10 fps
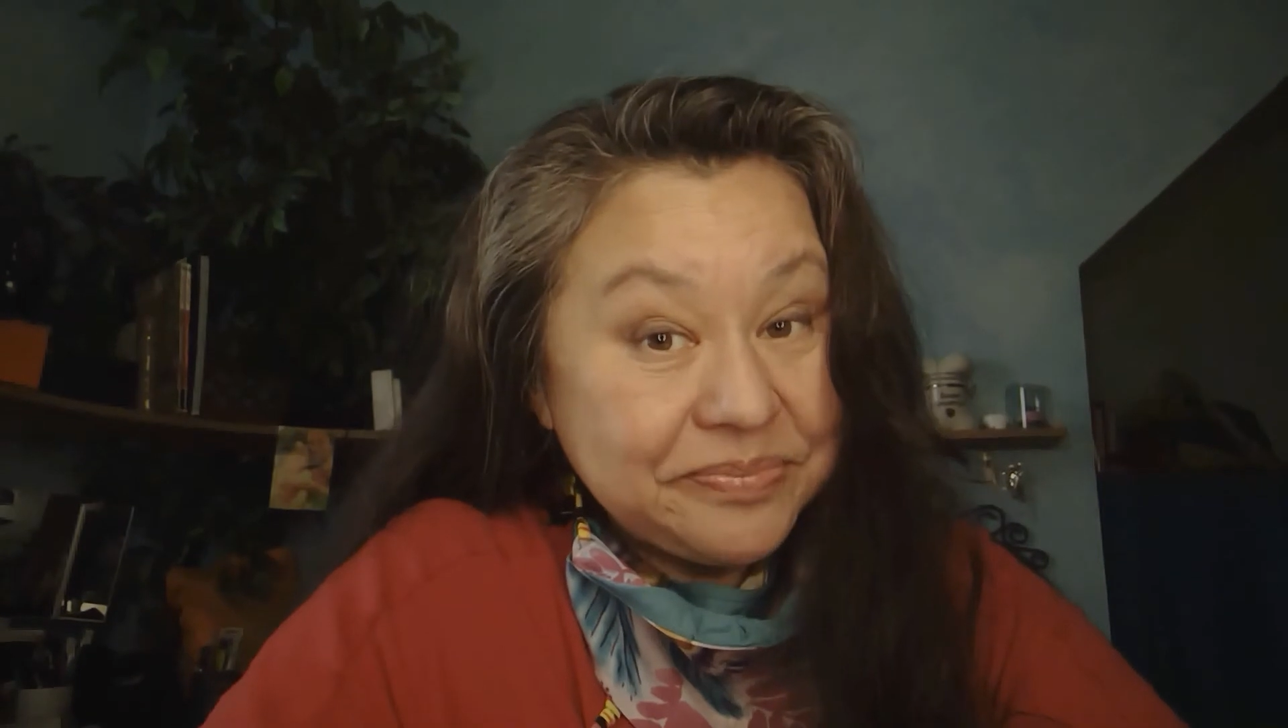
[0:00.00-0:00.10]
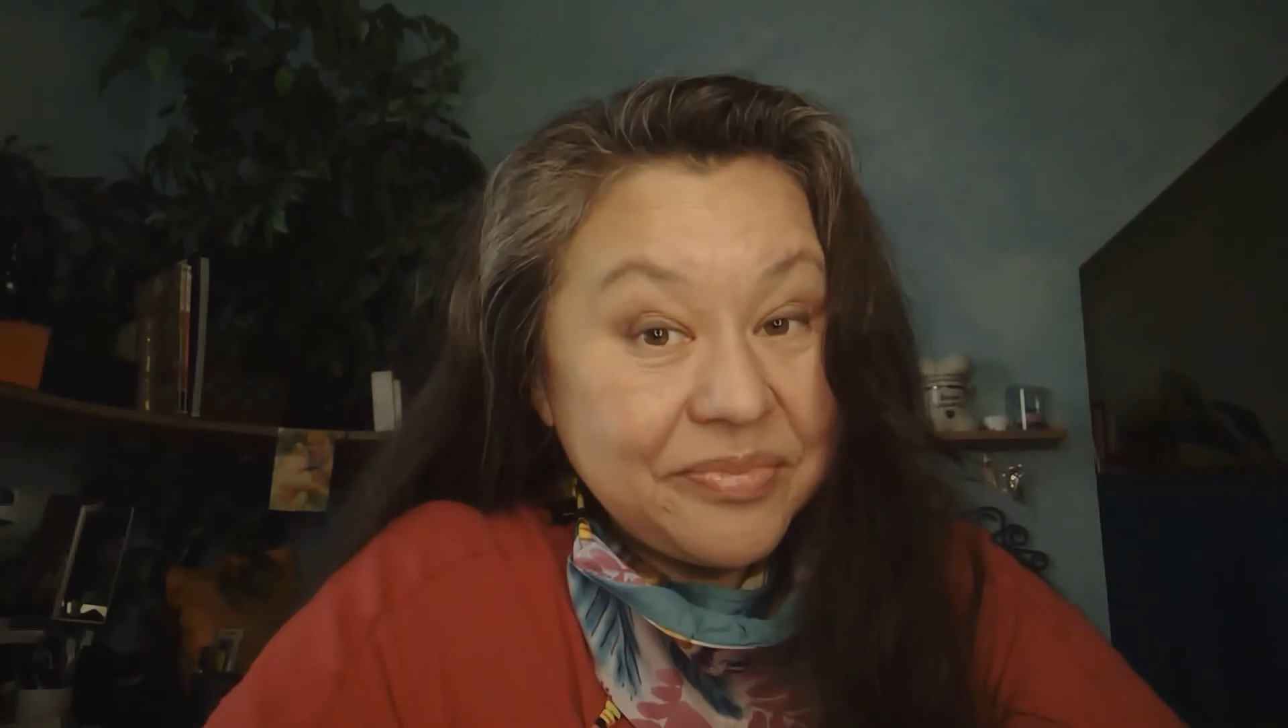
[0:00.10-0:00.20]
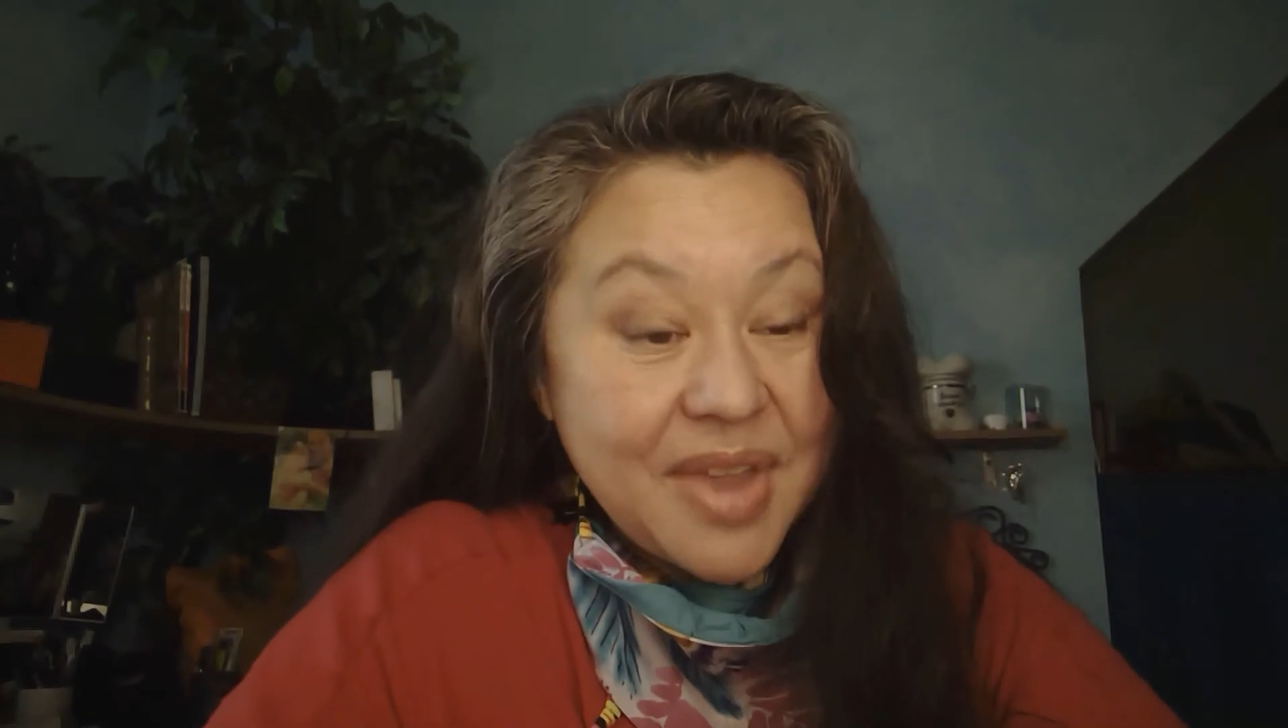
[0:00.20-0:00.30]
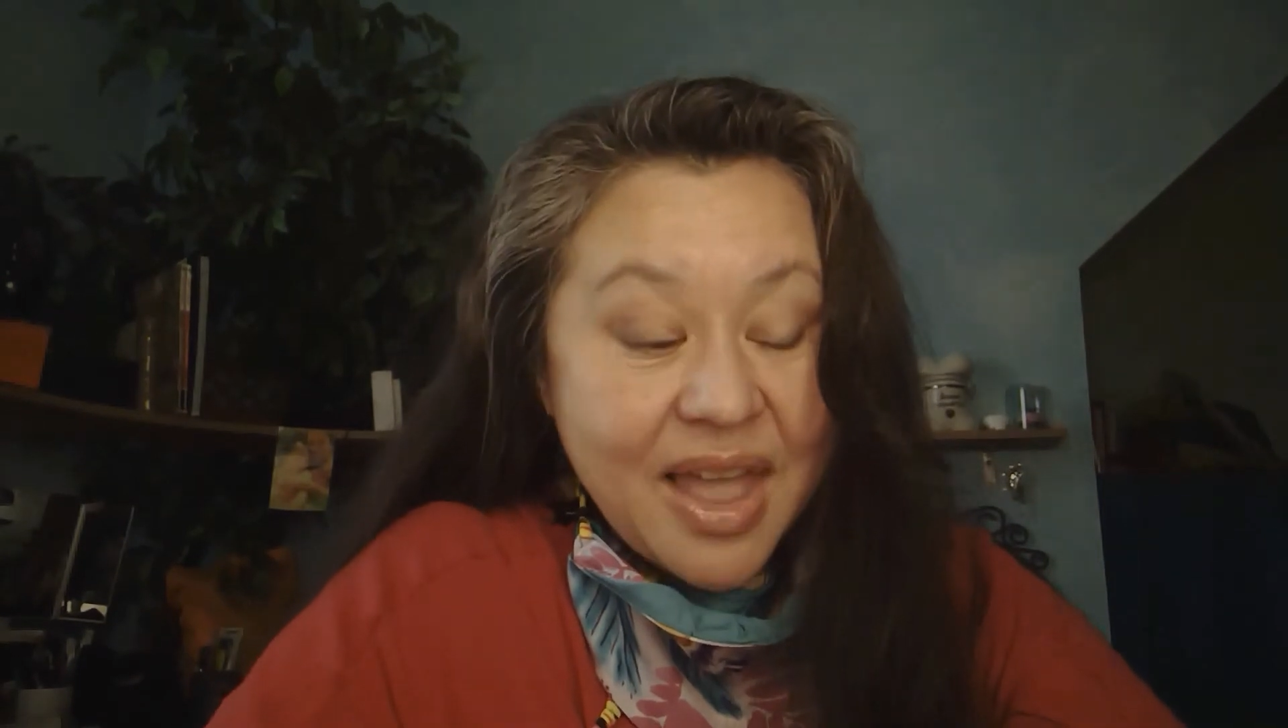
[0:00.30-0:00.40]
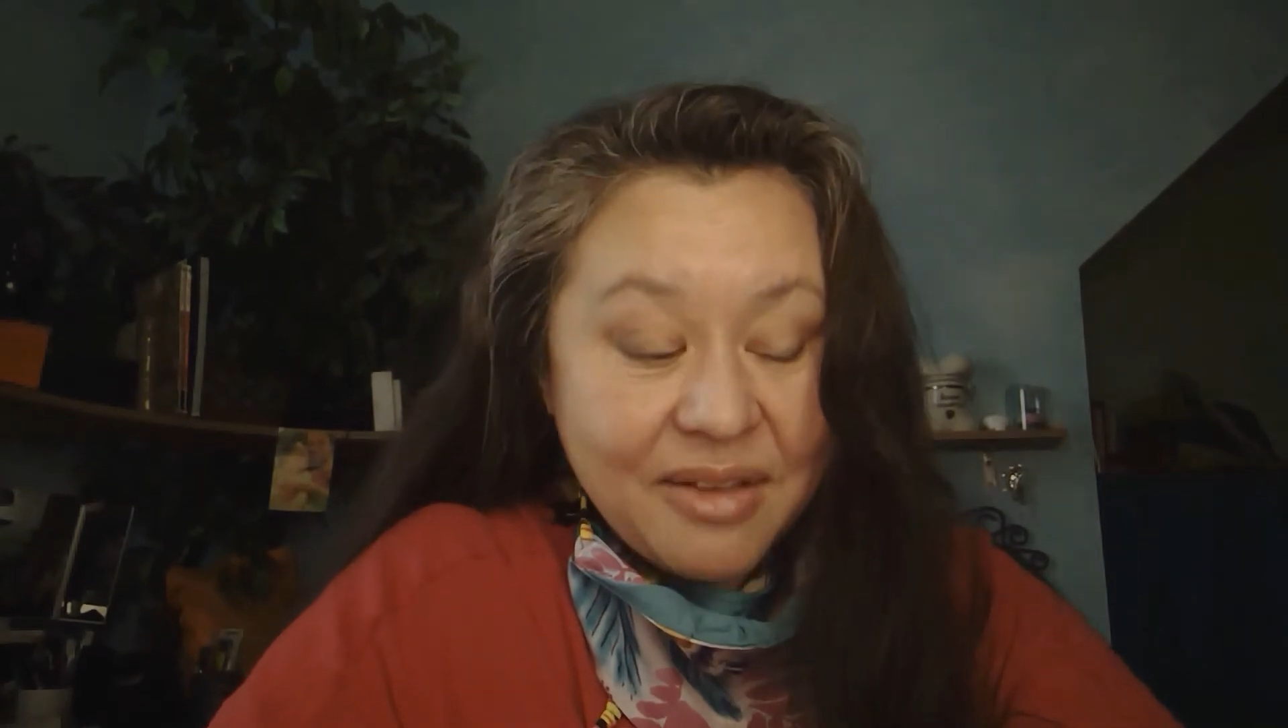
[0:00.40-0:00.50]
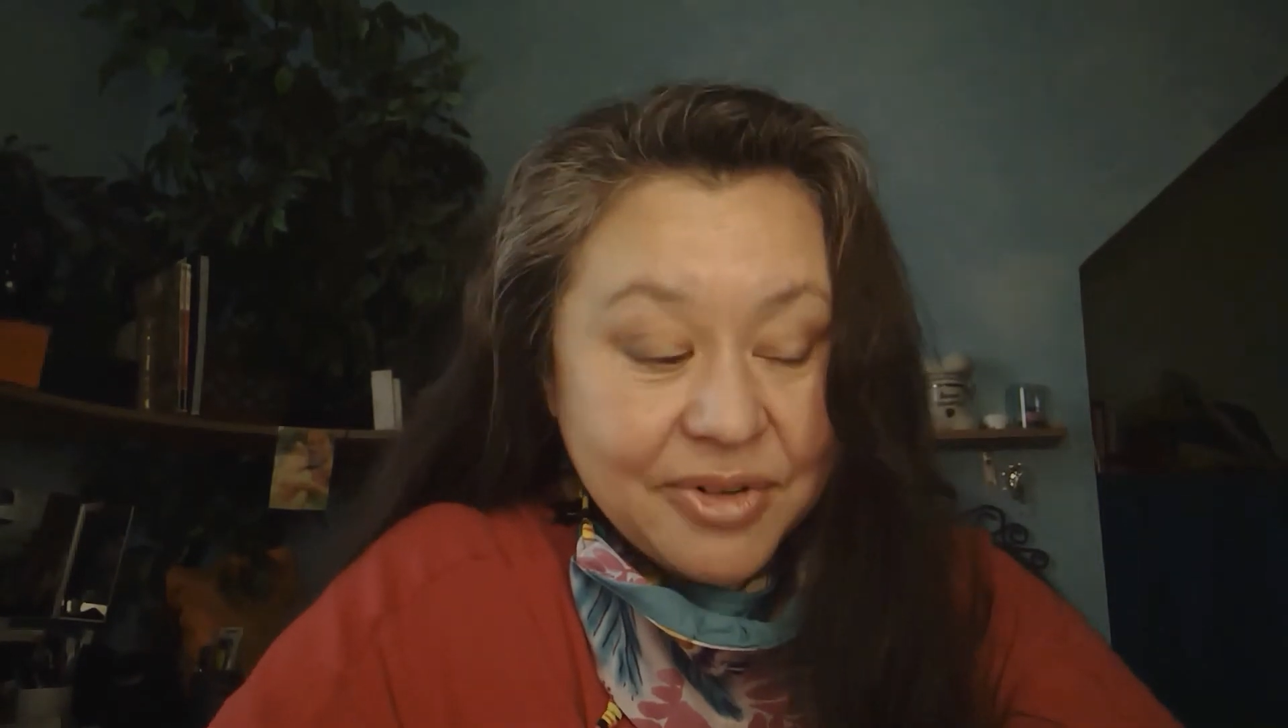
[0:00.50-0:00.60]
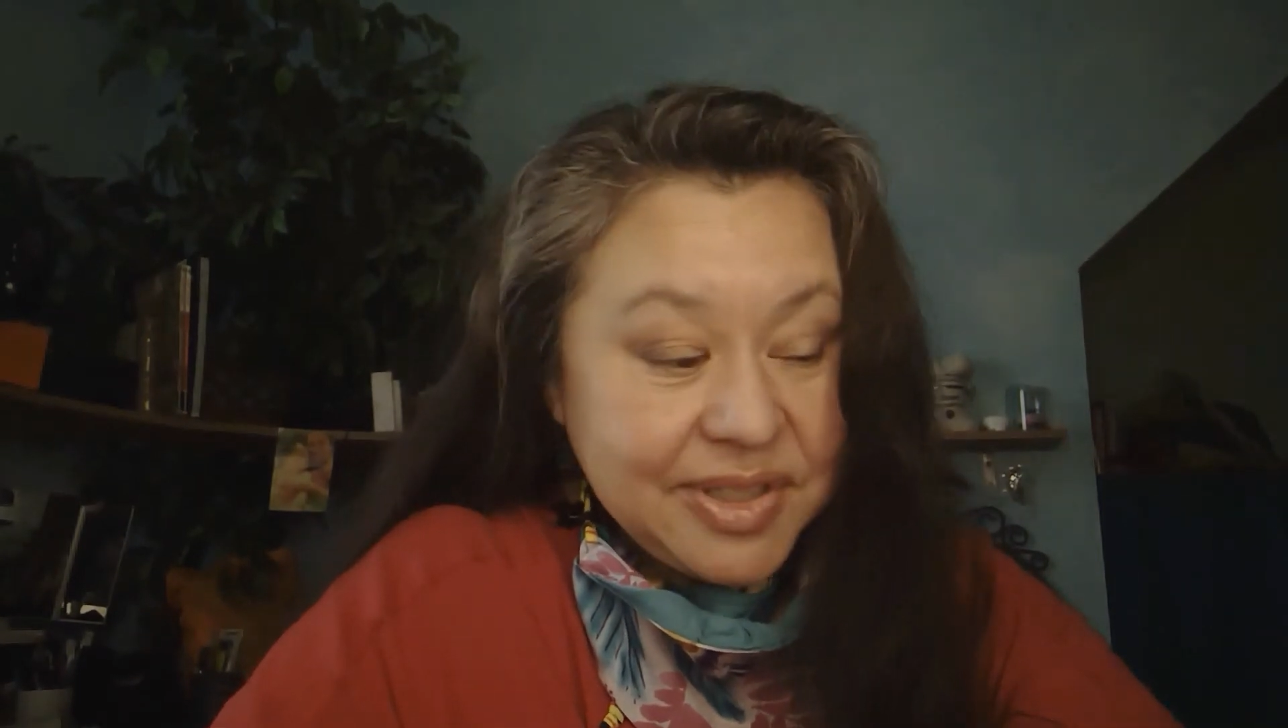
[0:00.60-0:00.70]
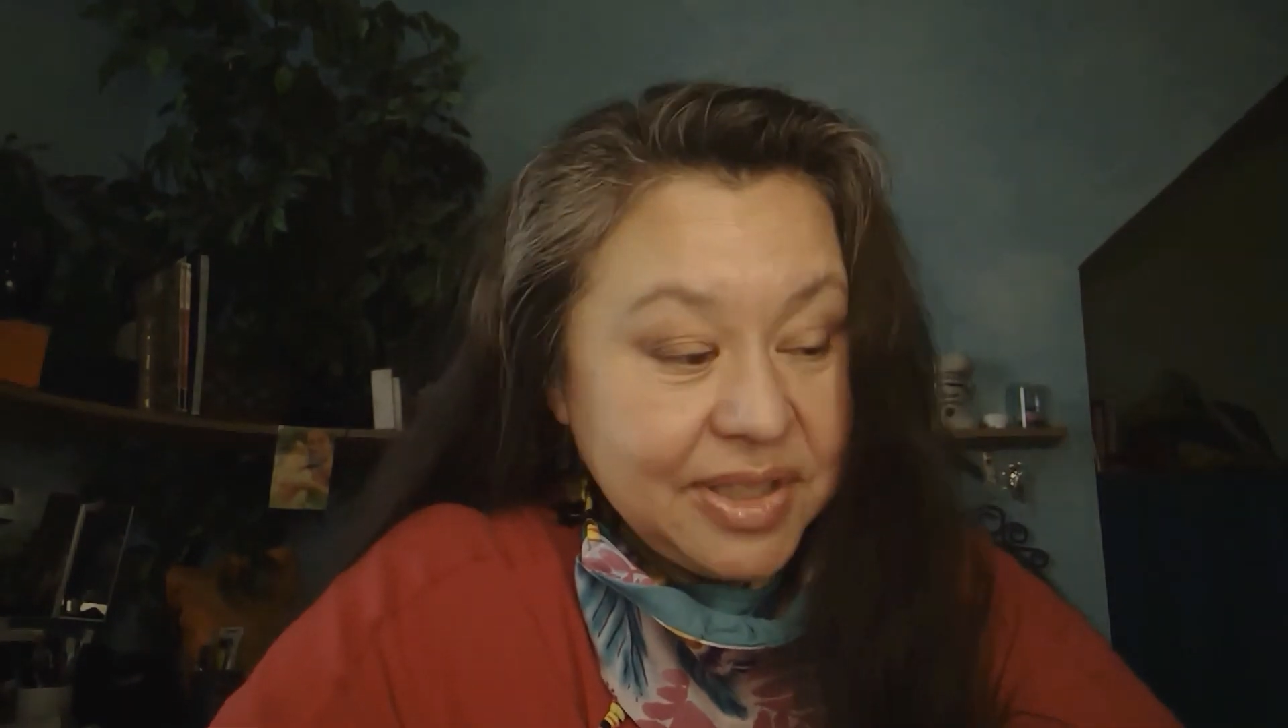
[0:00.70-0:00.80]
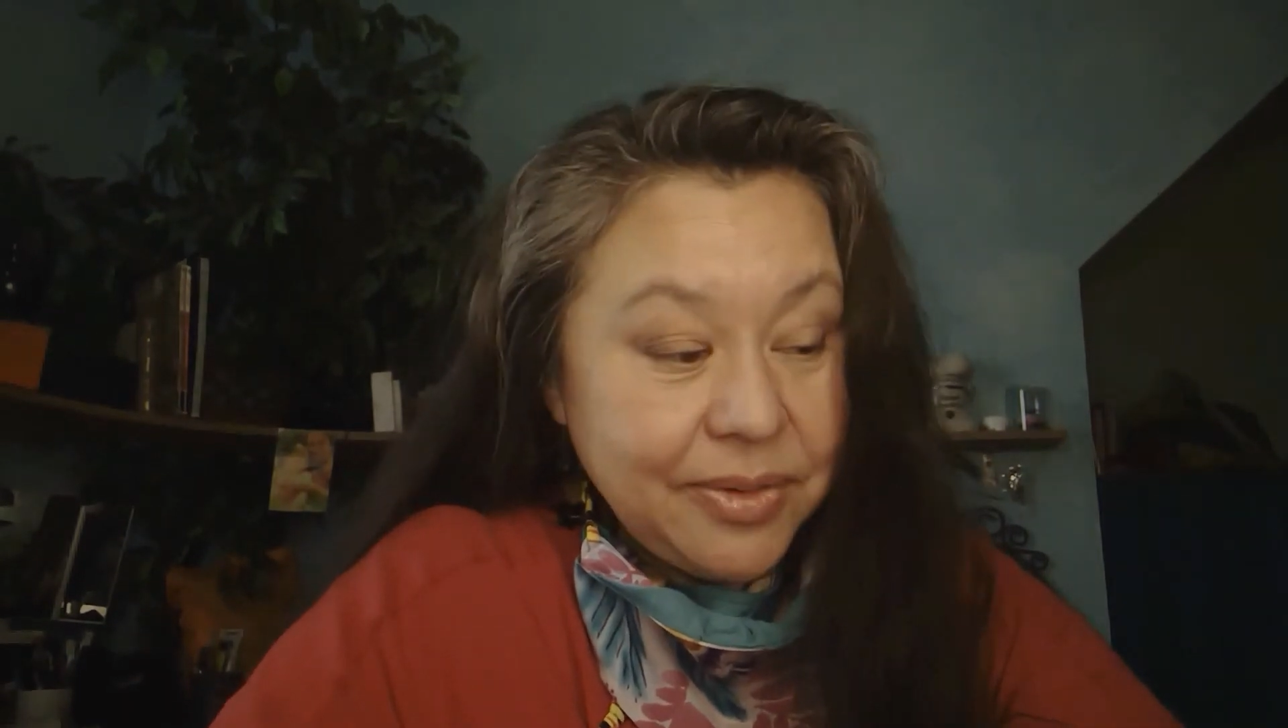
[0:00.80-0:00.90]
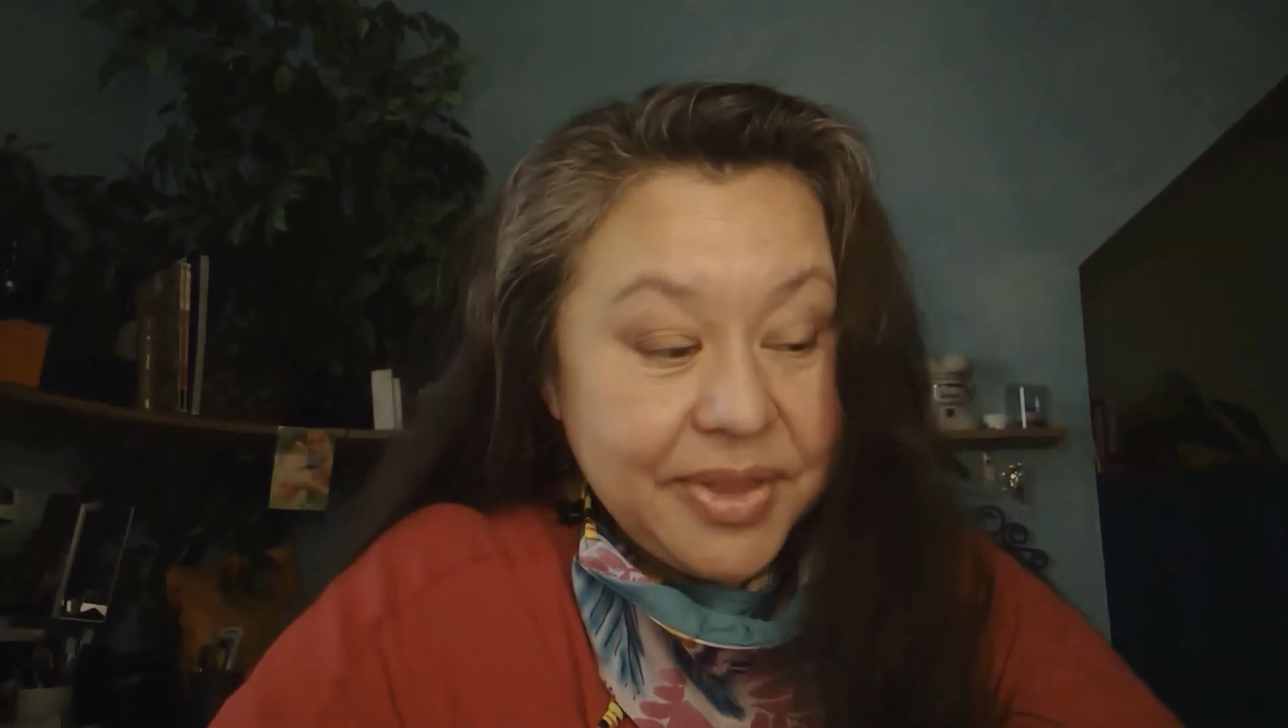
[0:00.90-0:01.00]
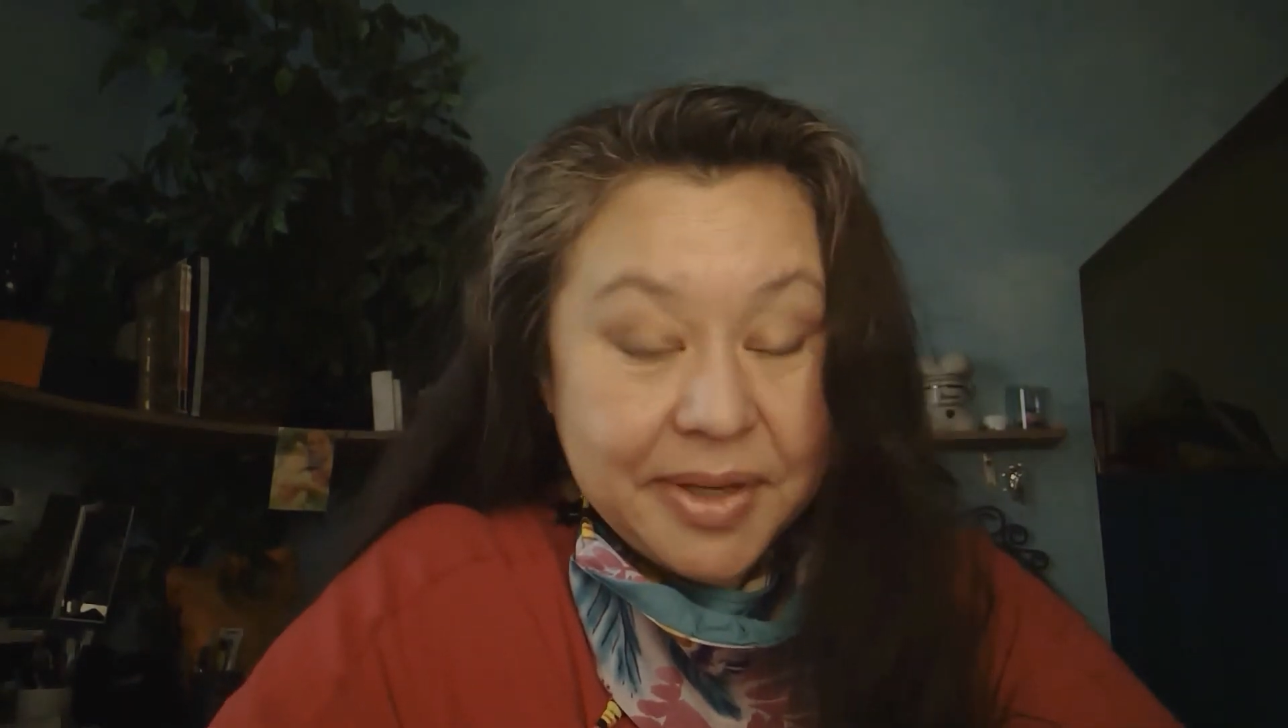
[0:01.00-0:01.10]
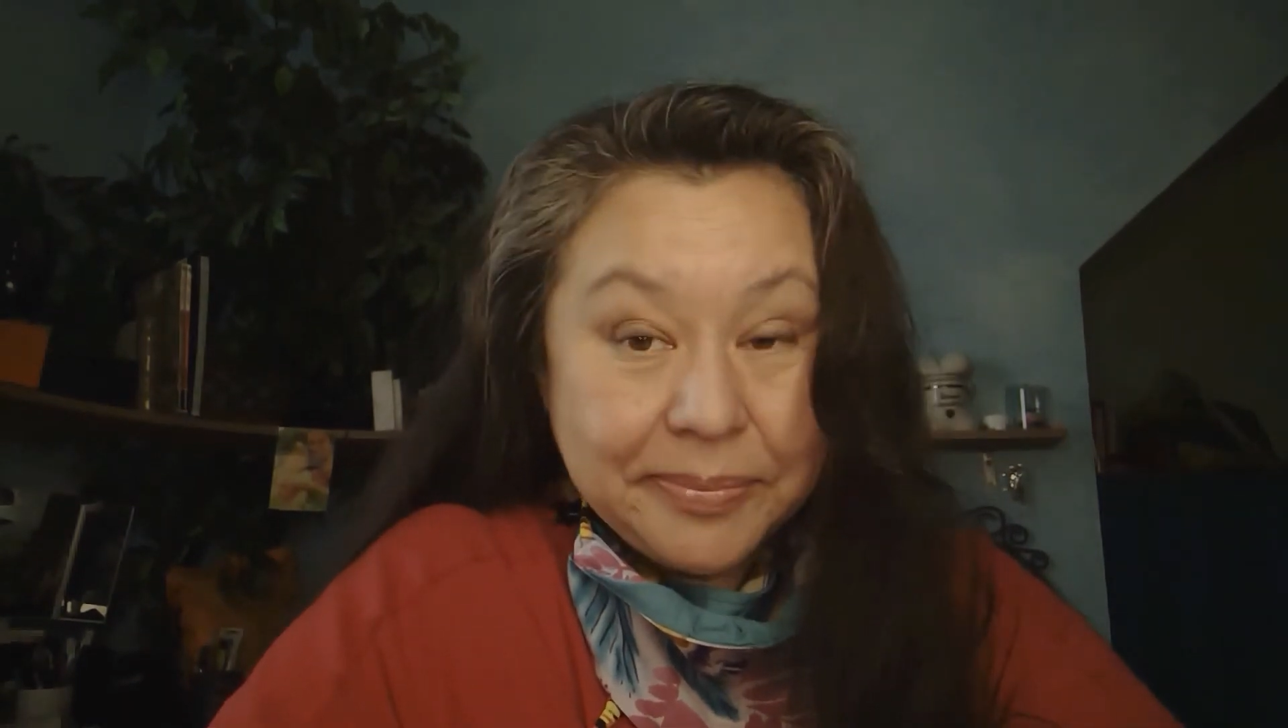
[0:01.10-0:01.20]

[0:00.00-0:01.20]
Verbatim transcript: thing, right?